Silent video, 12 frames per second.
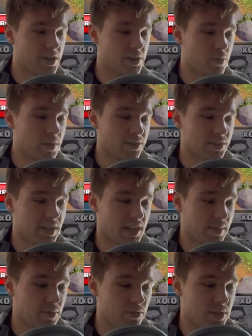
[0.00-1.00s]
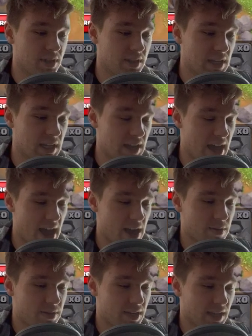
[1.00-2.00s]
You will see that I'm using the
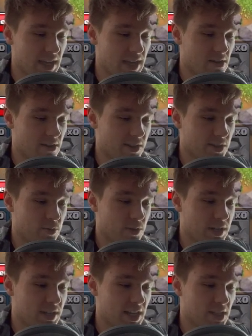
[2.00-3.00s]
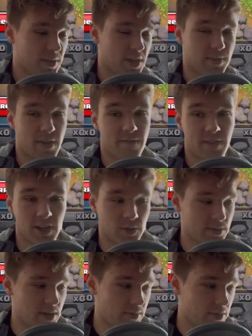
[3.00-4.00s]
yak with the king on this one. That's because my phoenix
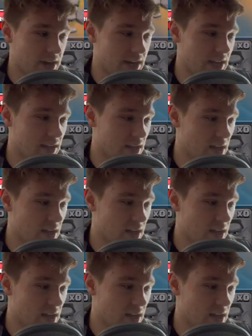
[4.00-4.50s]
was upgrading.